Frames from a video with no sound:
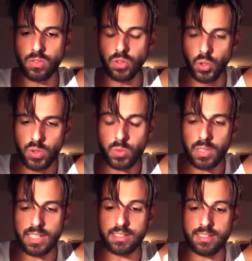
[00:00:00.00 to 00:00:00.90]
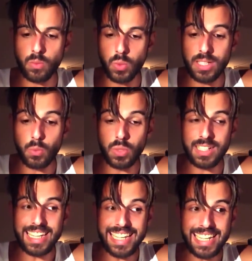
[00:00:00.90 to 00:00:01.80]
Use what
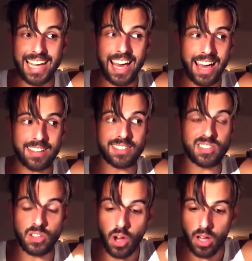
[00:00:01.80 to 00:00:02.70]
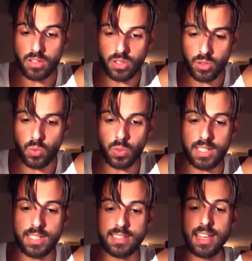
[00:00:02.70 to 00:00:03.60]
it has taught you, what
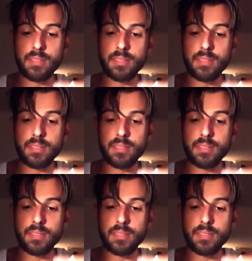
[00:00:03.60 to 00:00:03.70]
it has